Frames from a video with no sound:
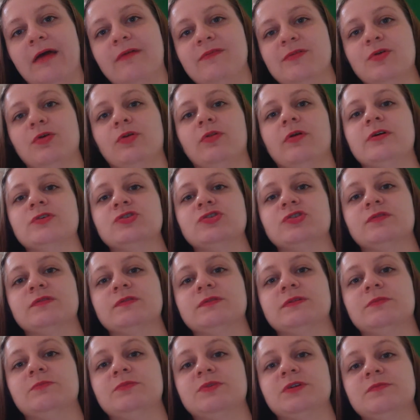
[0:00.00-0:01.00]
have neurological
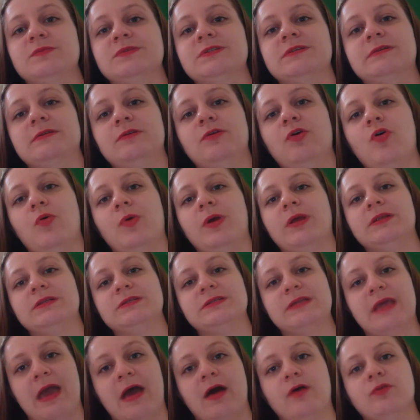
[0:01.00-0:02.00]
symptoms going
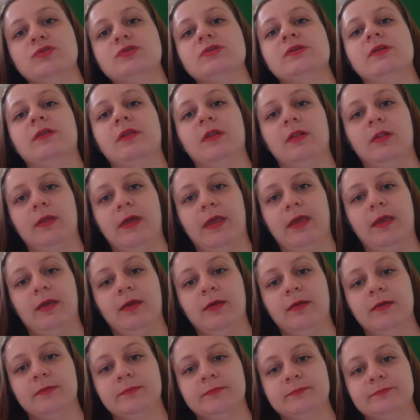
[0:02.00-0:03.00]
down the leg.
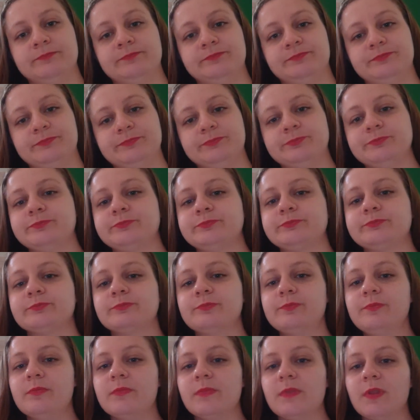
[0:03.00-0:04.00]

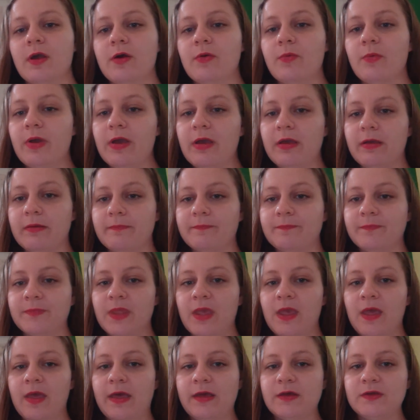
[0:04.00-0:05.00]
Okay.
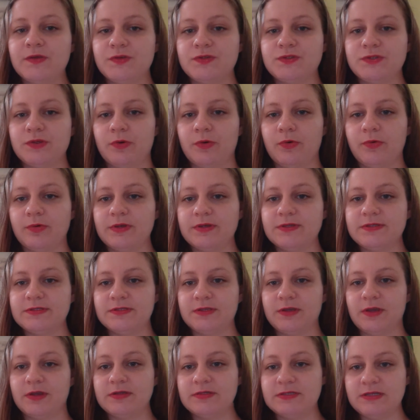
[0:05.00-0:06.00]
So he
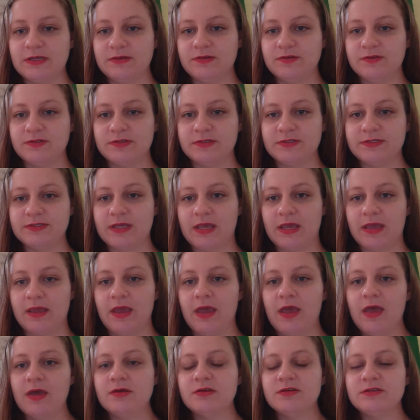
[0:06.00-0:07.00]
continues to say
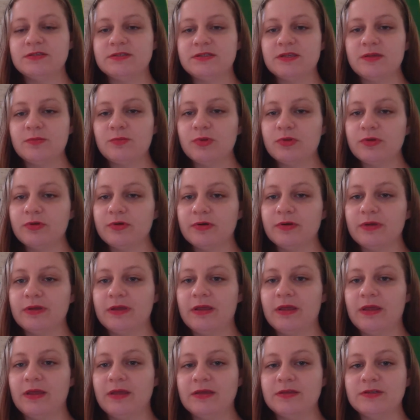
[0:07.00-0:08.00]
similar
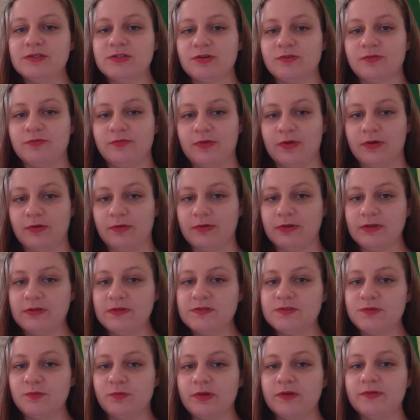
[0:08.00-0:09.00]

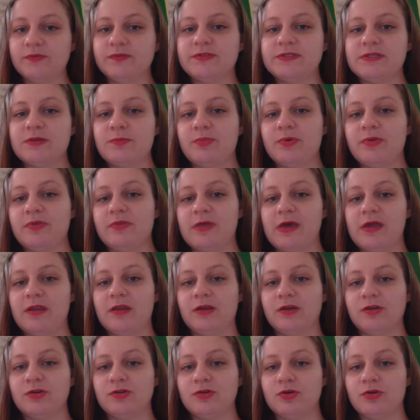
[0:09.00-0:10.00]
interference with
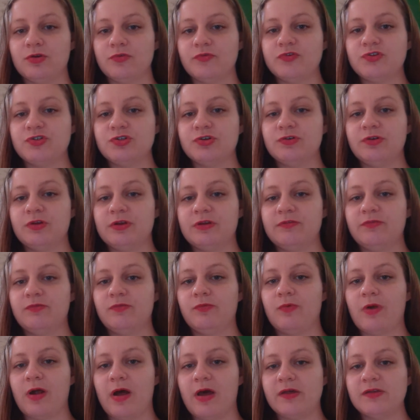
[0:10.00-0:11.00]
sympathetic nerves should give
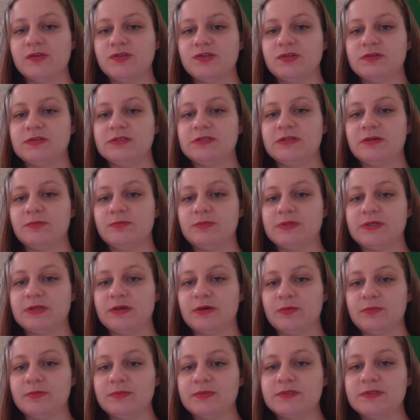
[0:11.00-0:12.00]
rise to
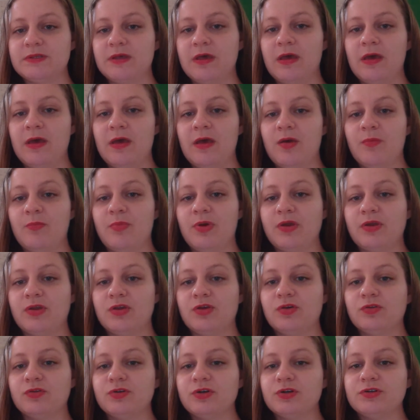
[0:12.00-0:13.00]
symptoms
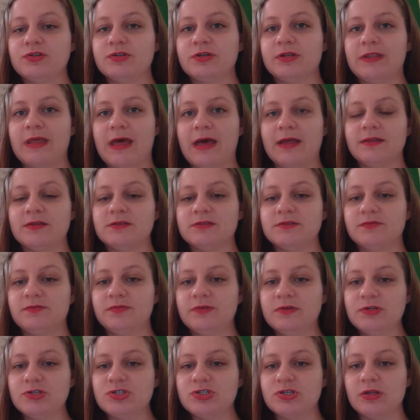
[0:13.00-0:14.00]
peculiar to that
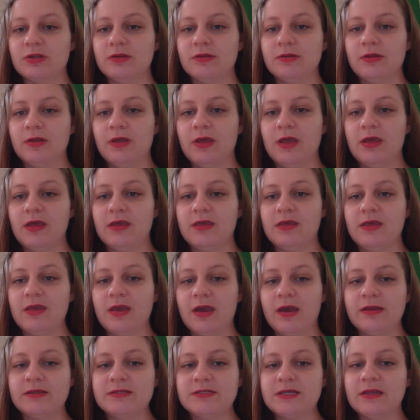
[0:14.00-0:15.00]
division. He
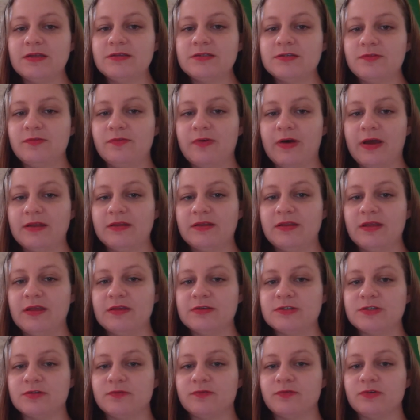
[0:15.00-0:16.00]
identified the
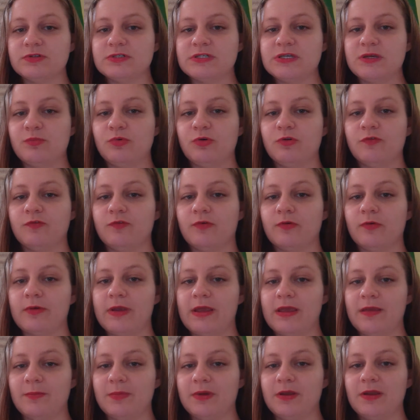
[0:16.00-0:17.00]
intervertebral
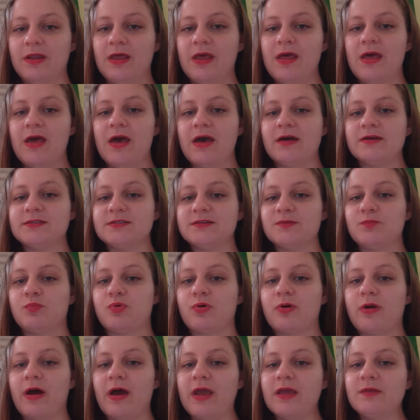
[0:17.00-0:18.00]
foramen as a
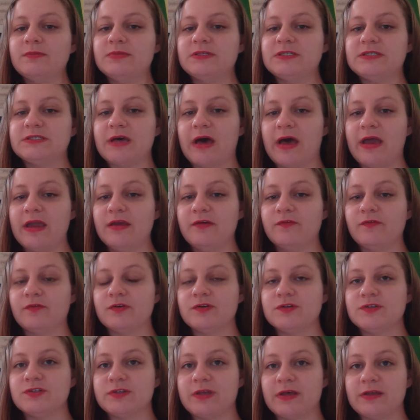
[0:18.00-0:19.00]
prime site
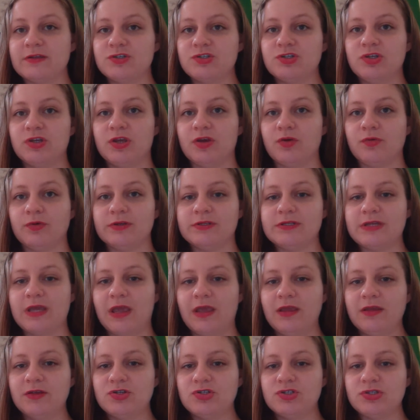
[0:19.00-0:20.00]
for such
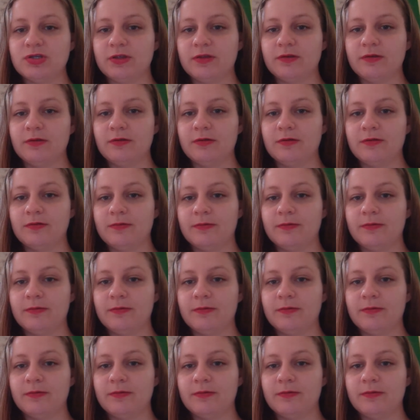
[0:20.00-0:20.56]
irritation.